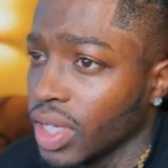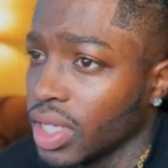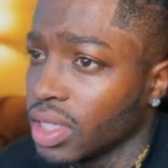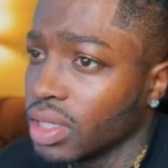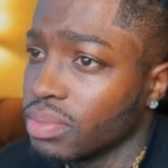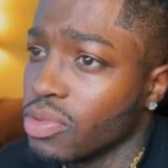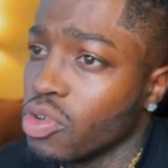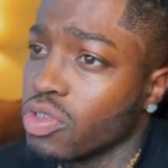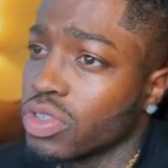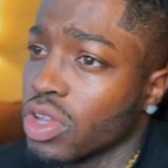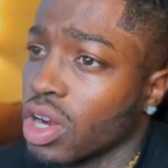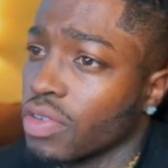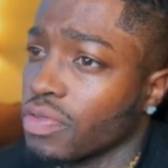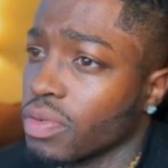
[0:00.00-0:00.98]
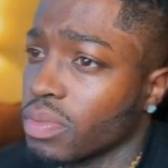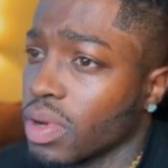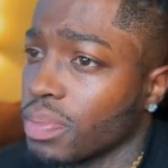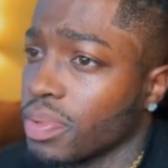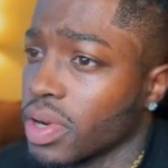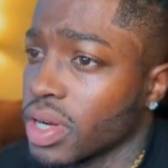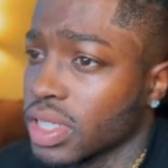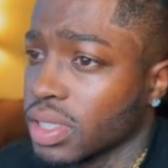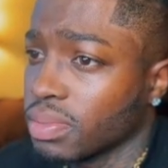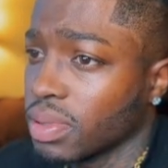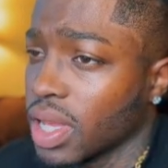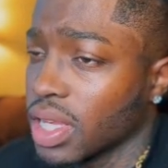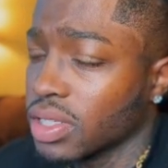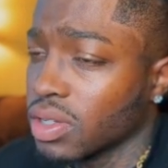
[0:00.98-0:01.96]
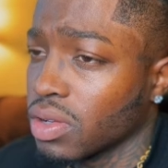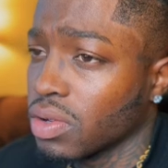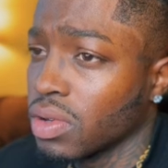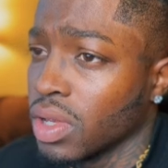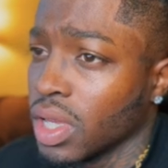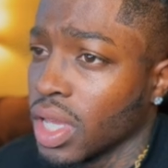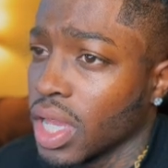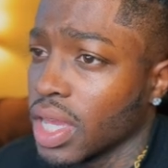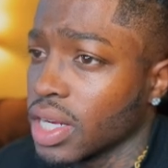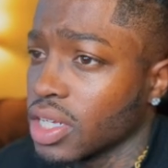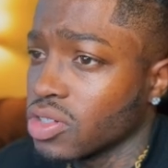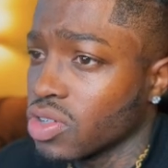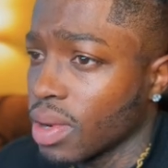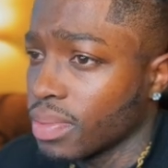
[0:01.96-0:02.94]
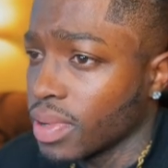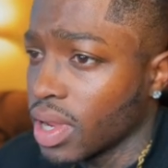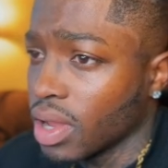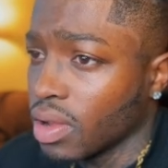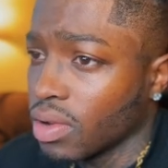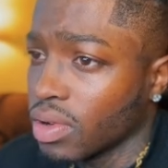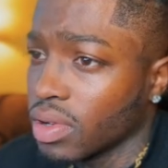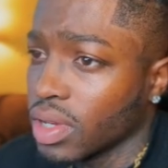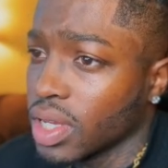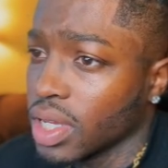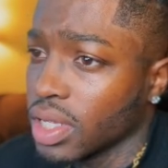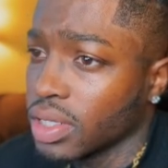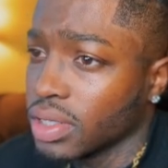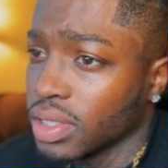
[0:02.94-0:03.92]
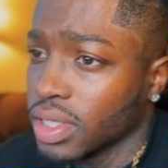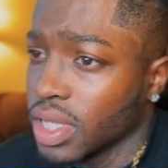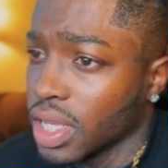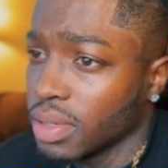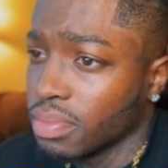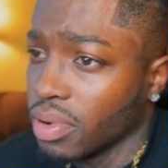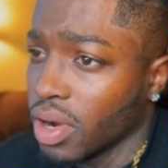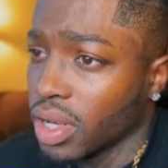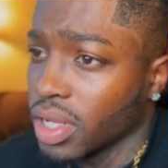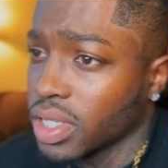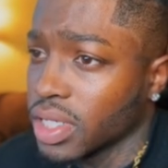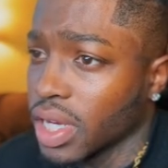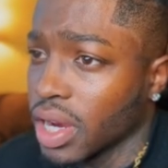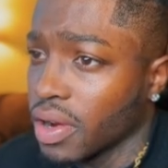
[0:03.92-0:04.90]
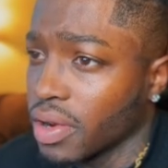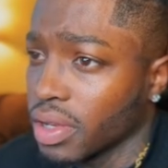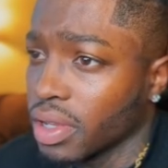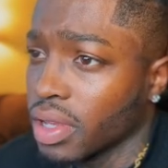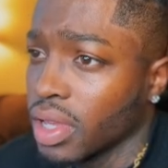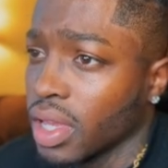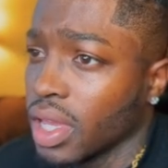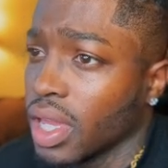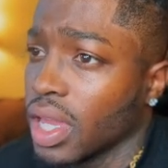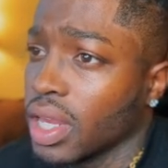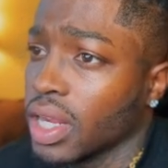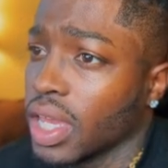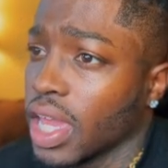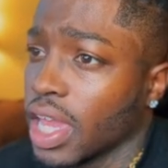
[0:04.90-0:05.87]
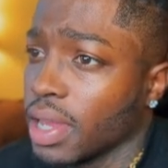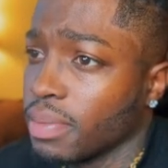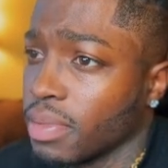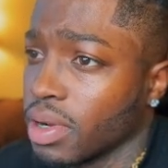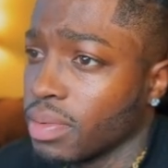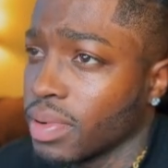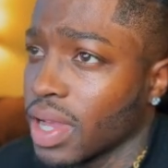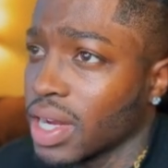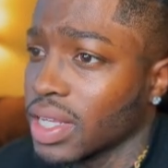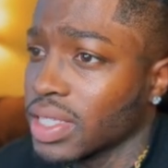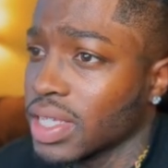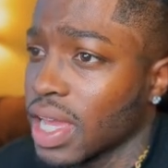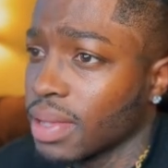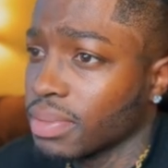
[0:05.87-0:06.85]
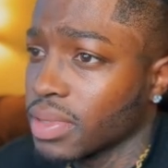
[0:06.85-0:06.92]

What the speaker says: the move started from up here in the supply zone, and it dropped down. It didn't break this area, and it came up, kind of tapped